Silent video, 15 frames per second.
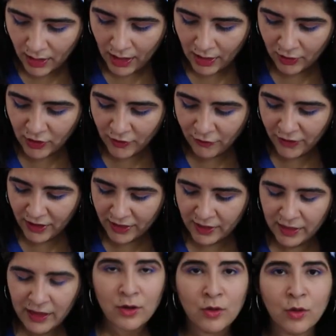She
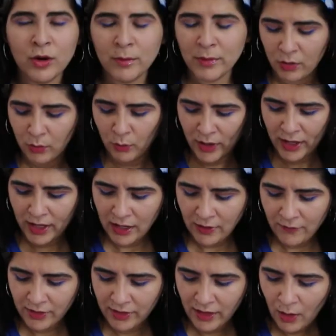faces enormous
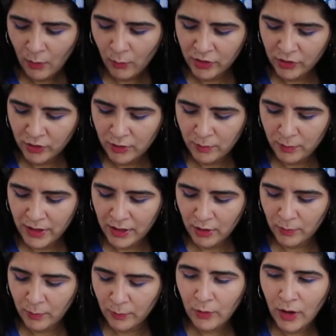waves, which could be
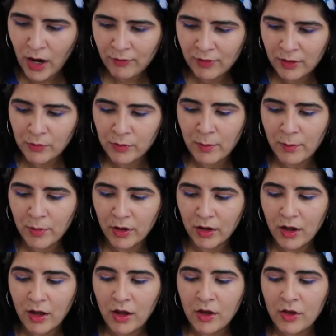her problems. Remember,
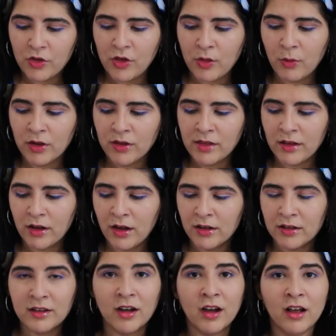she wants
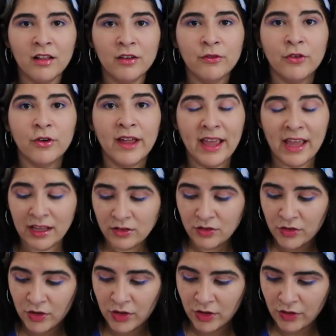Otto for
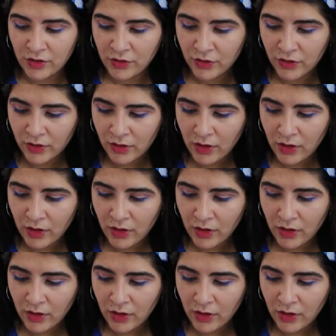answers.